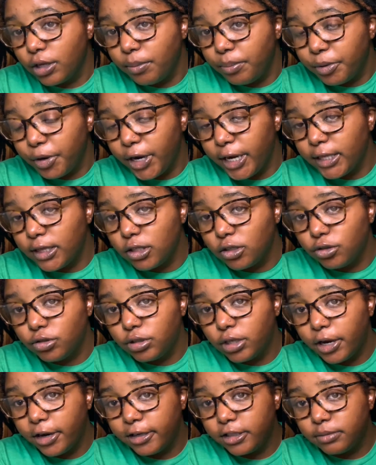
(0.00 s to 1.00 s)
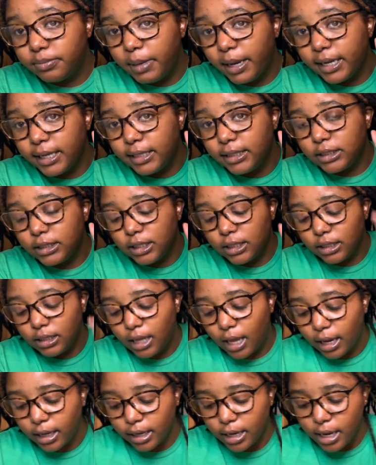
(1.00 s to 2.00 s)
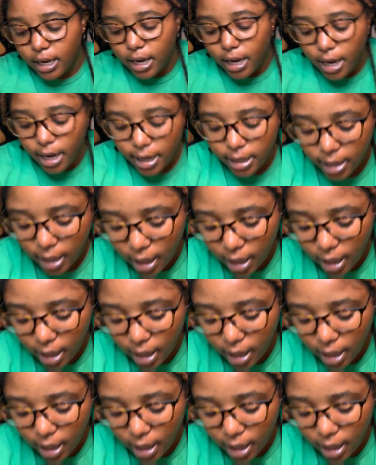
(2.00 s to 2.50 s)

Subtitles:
braid the loose hairs back into the lock, and